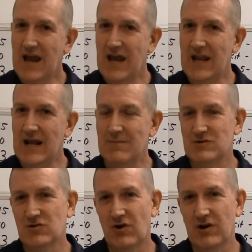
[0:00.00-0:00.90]
and I'm
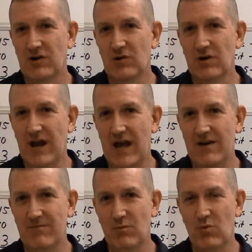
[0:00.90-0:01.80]
starting to look at
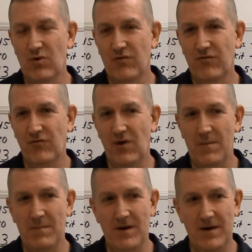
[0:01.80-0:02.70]
it more
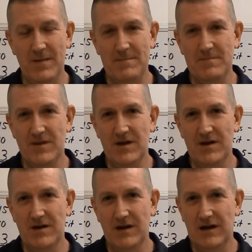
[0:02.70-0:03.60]
from um,
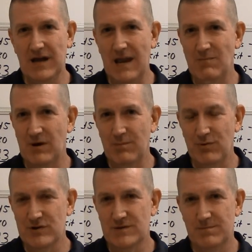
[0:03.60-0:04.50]
a, a gaming
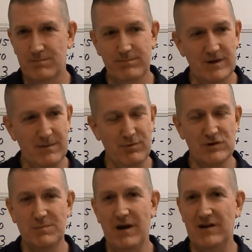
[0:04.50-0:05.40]
perspective uh,
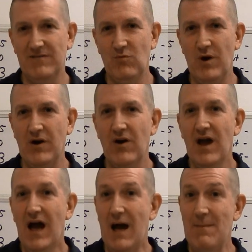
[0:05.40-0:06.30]
perspective where
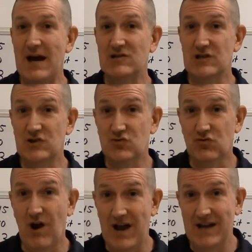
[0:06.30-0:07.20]
I'm actually
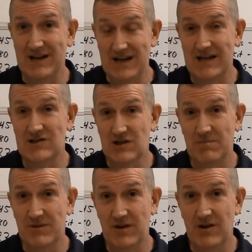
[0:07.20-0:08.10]
trying to get
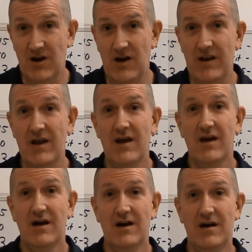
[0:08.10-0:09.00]
something done
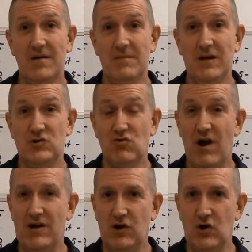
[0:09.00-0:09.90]
um, and
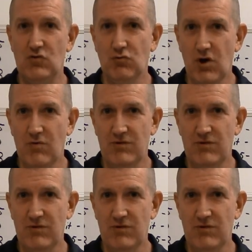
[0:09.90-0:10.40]
trying to grow